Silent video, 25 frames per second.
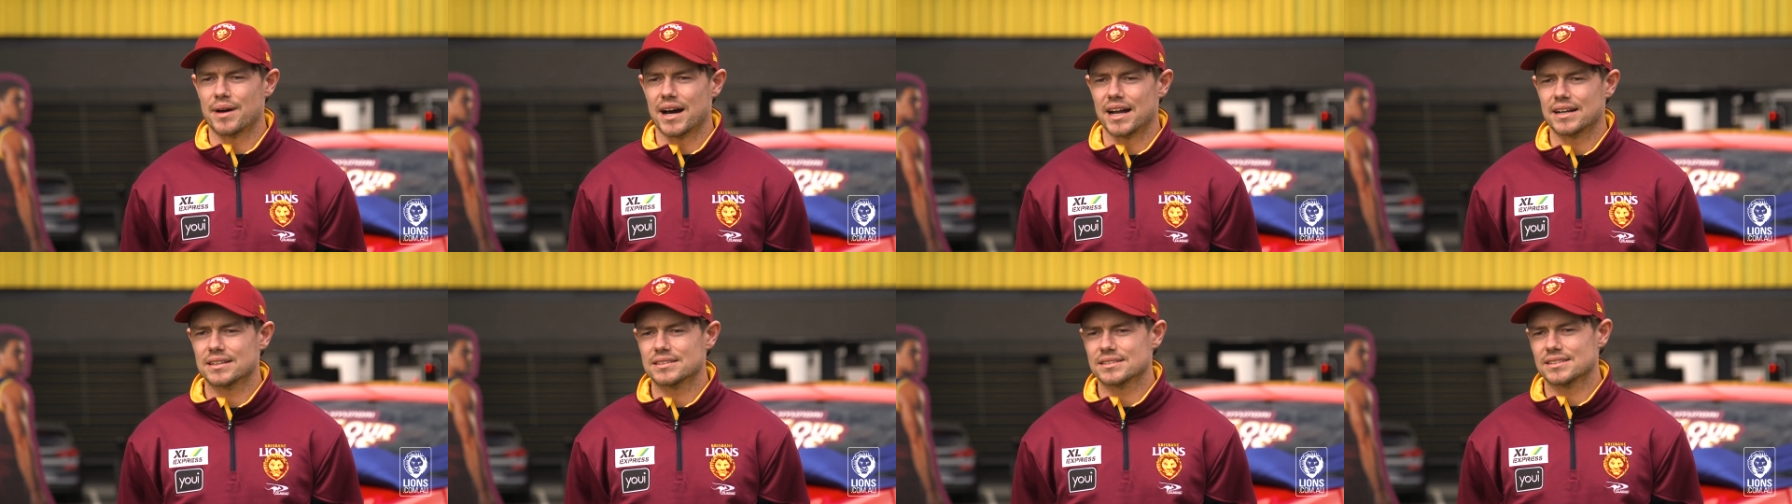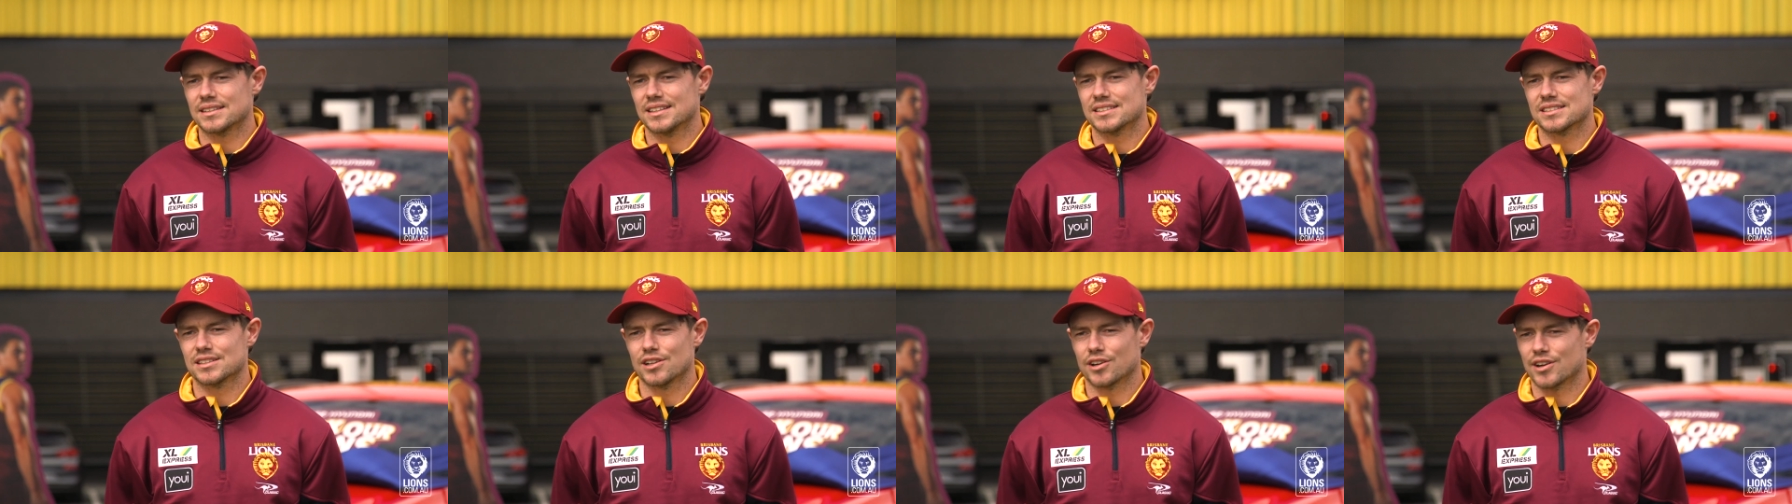But
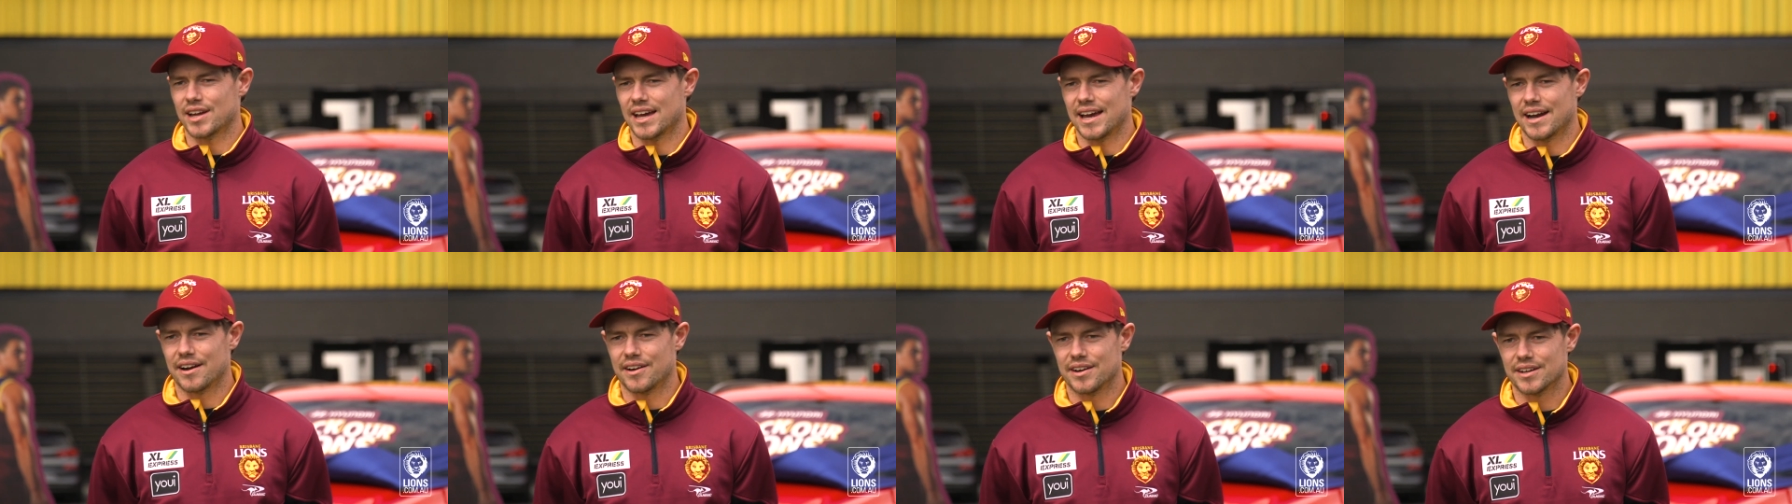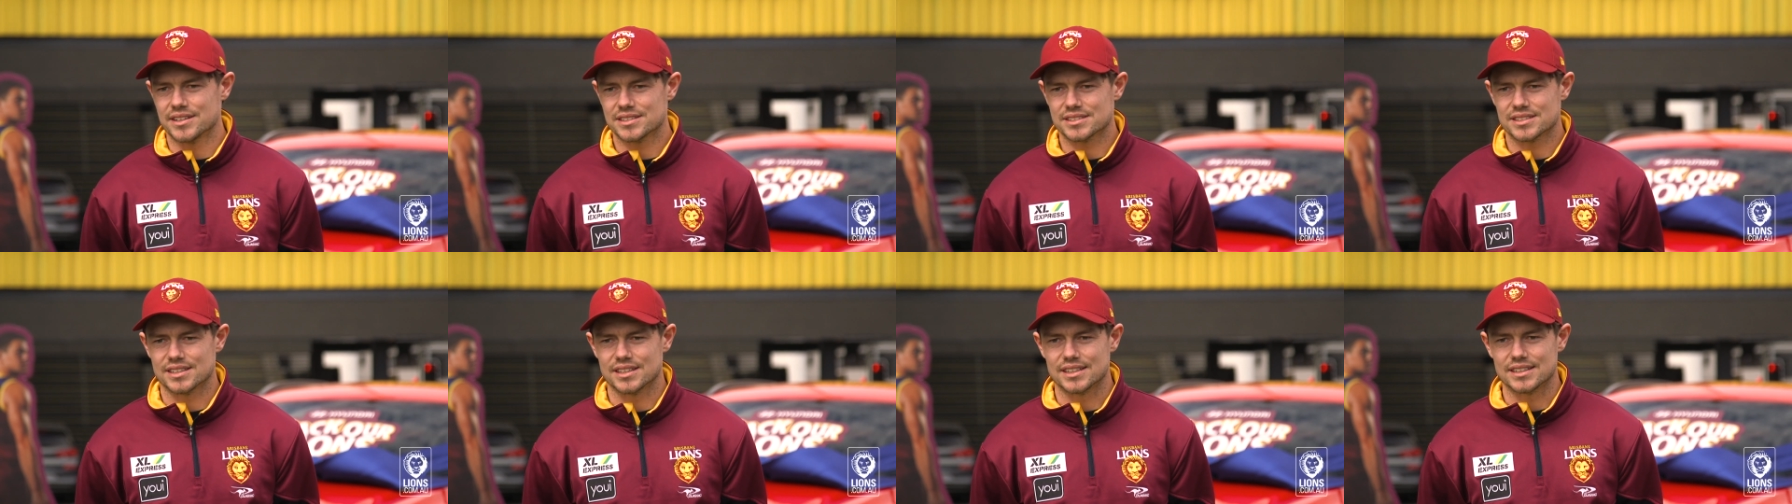there's a lot of
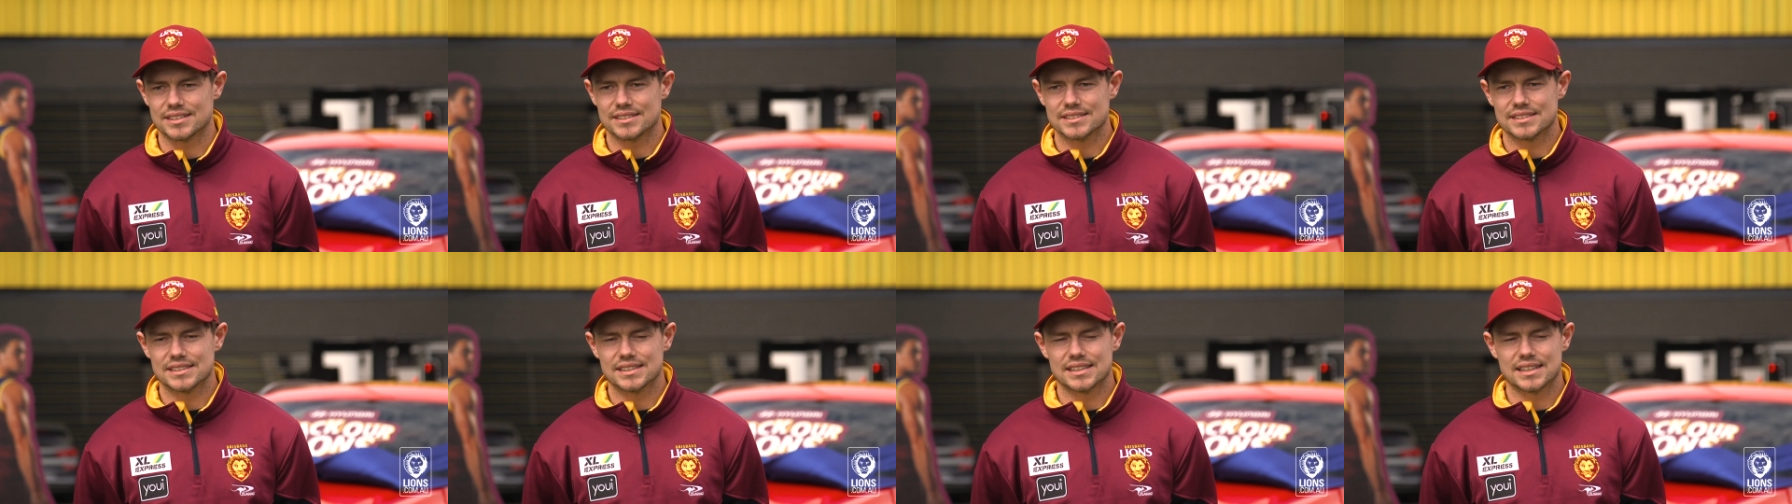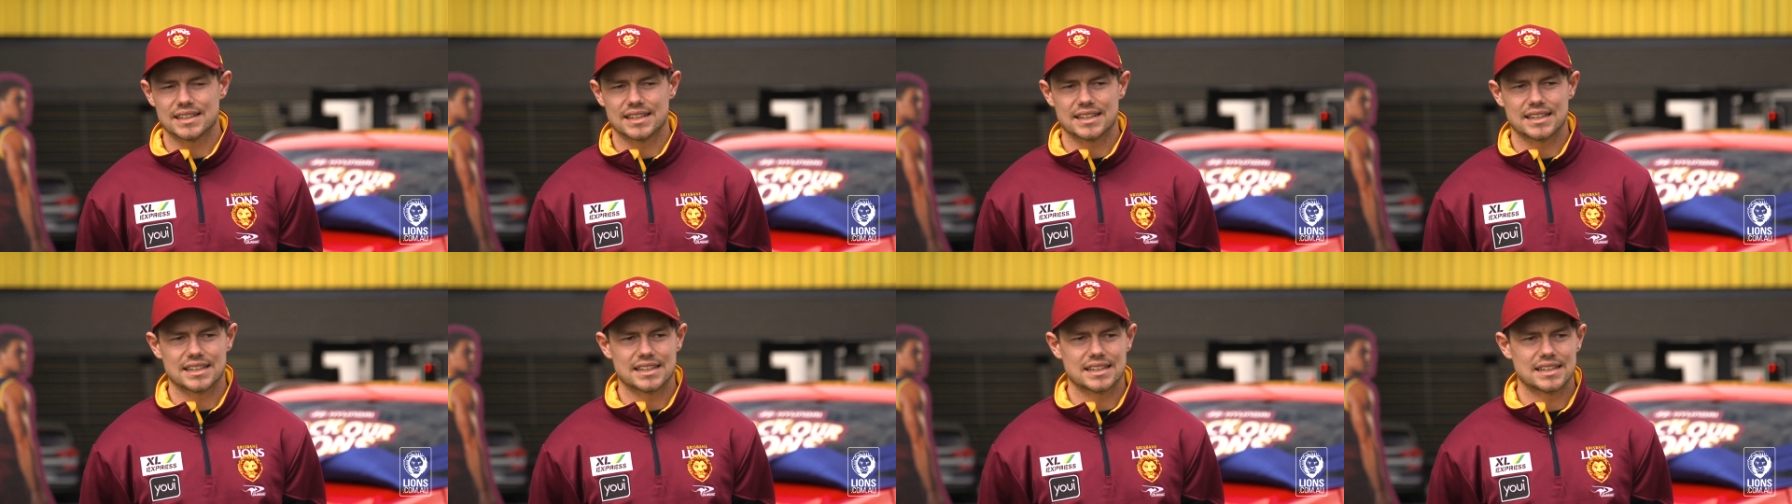areas that
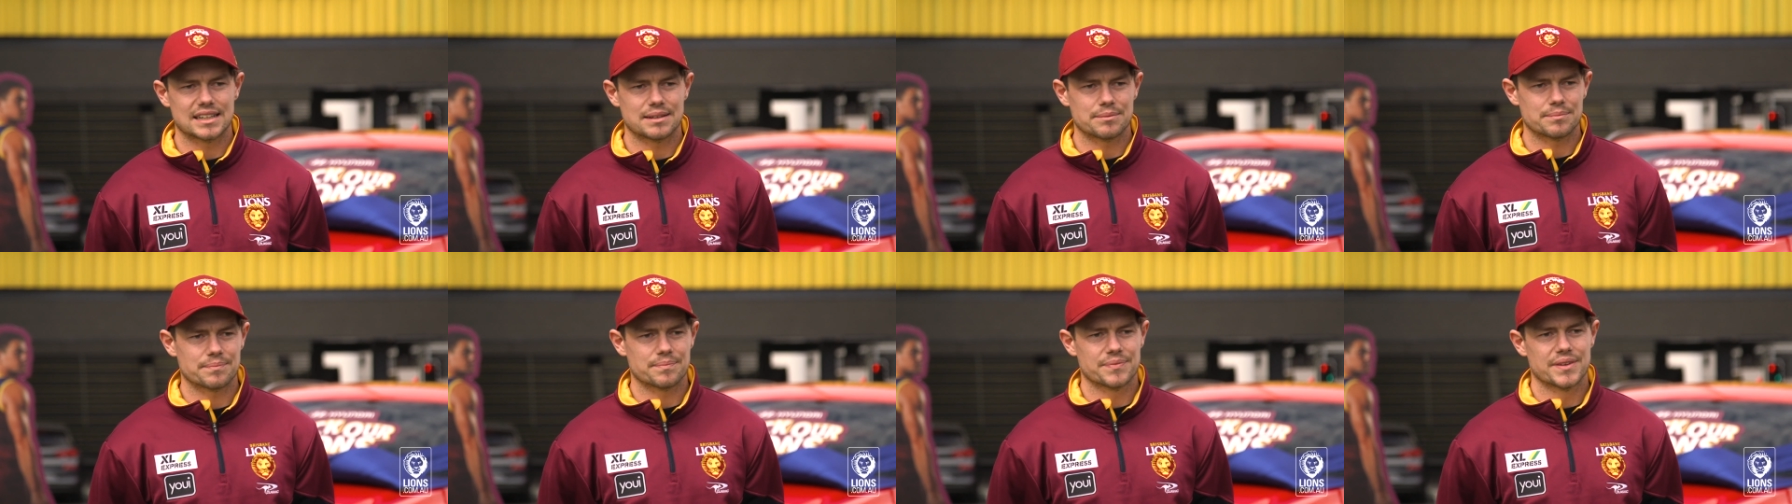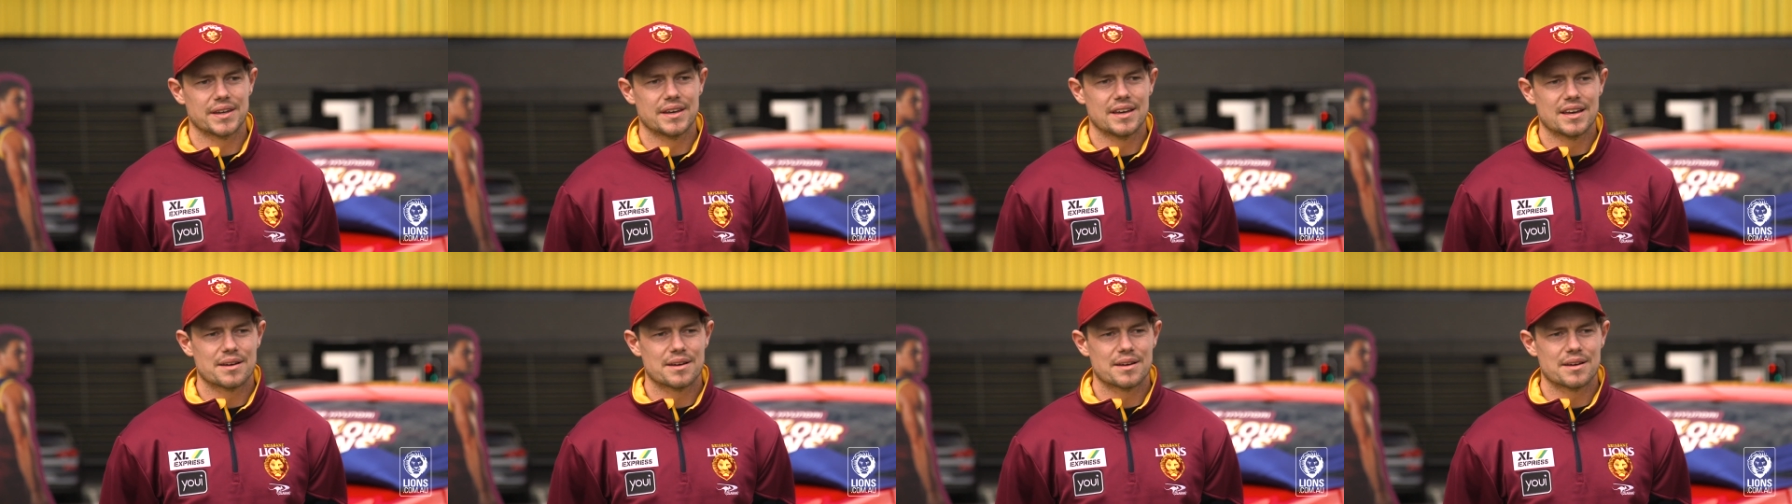um,